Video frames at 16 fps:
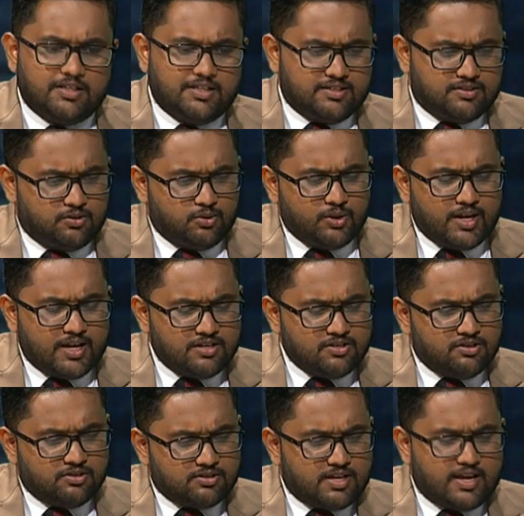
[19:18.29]
Yes, you can
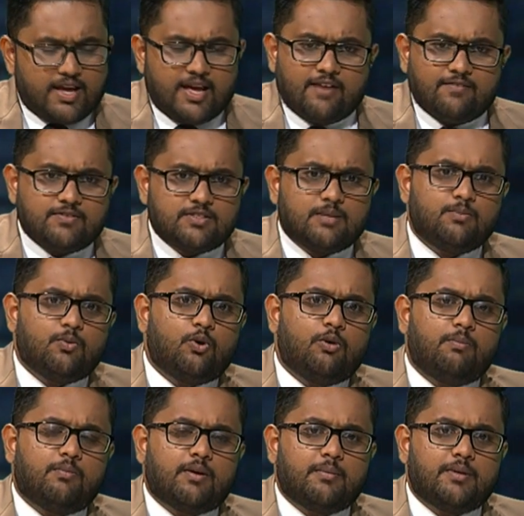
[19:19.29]
just have some
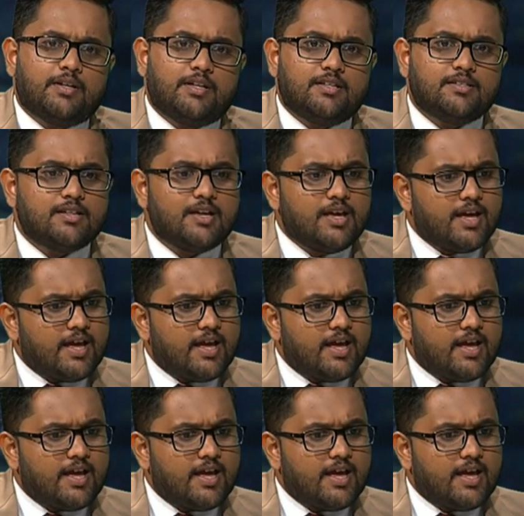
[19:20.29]
home remedies